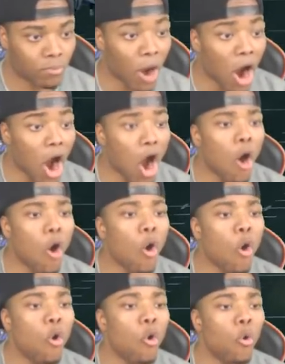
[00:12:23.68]
Bro!
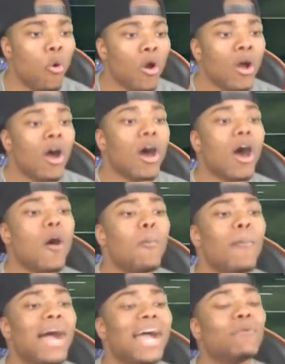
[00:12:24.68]

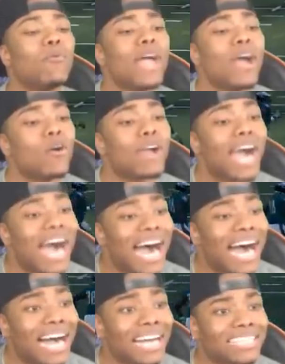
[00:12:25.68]
Oh my
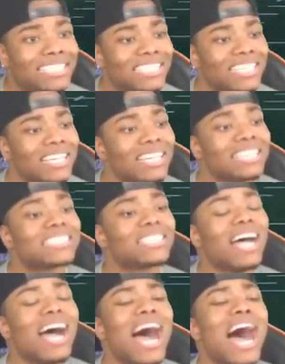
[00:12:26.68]
Wilcox!
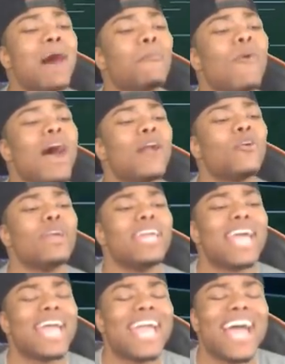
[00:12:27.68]
How, why do
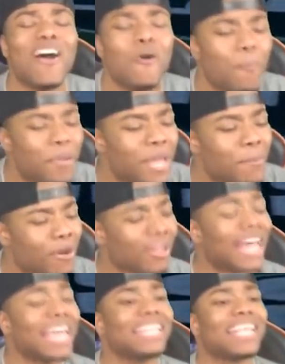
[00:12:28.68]
EA help people
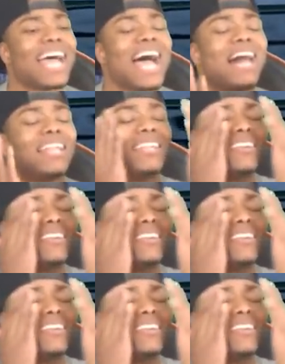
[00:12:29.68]
like that? I